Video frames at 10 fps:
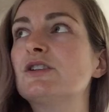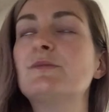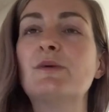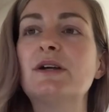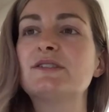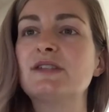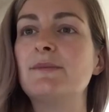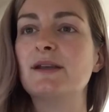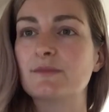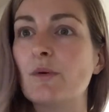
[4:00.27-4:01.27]
my work today
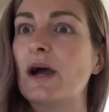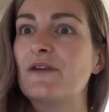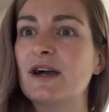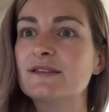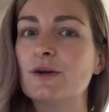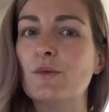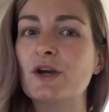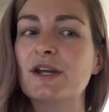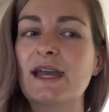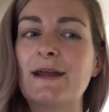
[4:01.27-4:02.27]
because my Wi-Fi is not
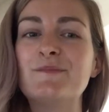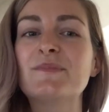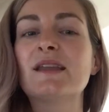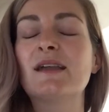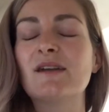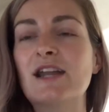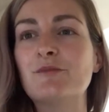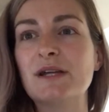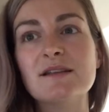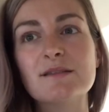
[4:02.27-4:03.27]
working. I'm kind of
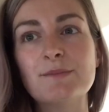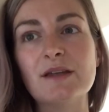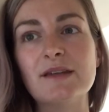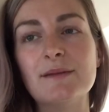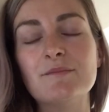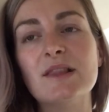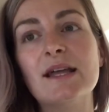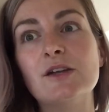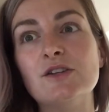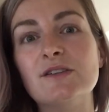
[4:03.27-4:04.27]
putting a spin on it
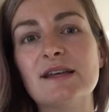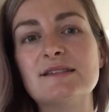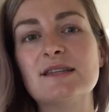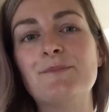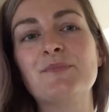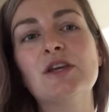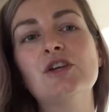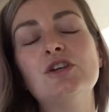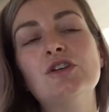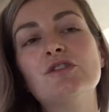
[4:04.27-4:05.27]
like a newsletter.
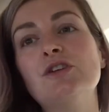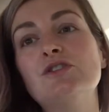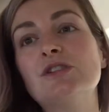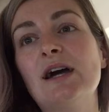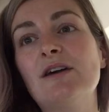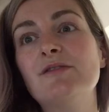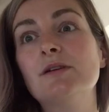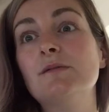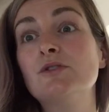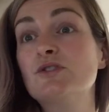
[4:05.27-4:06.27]
So you should have
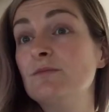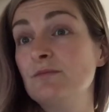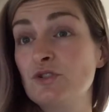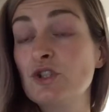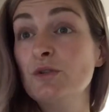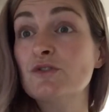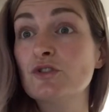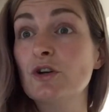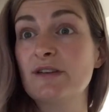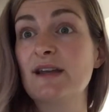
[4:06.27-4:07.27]
2
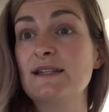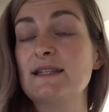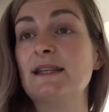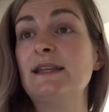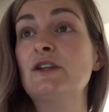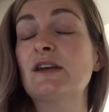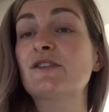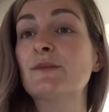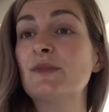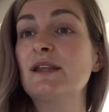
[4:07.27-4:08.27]
stories ideally. You can have
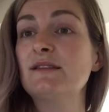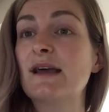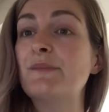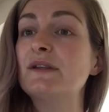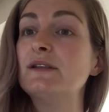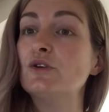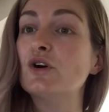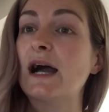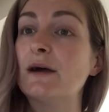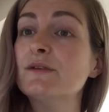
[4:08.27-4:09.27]
something that's happened in your
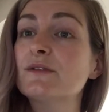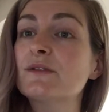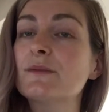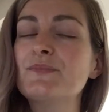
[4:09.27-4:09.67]
house,